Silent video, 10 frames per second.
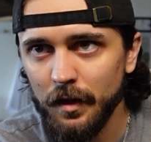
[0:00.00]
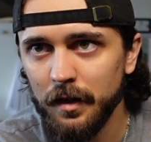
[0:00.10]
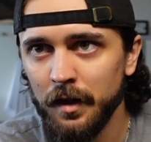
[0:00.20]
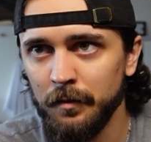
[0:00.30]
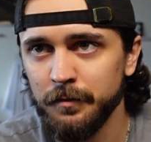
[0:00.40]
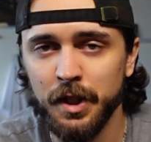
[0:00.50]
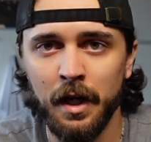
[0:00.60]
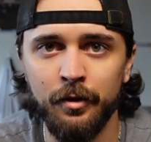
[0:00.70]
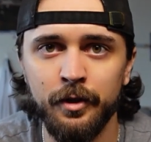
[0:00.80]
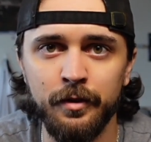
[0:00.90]
um,
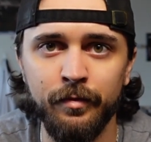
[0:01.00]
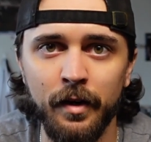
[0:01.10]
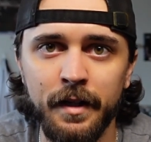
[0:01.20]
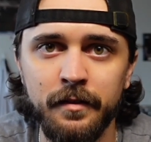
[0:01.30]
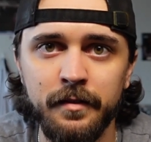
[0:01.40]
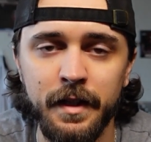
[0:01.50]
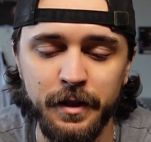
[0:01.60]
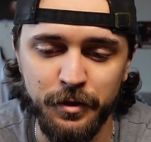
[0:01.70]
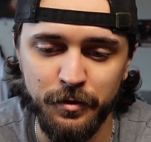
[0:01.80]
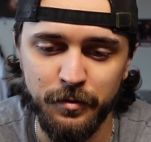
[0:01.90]
childhood friends
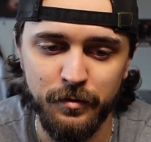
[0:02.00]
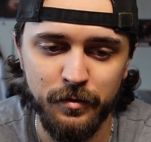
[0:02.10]
that you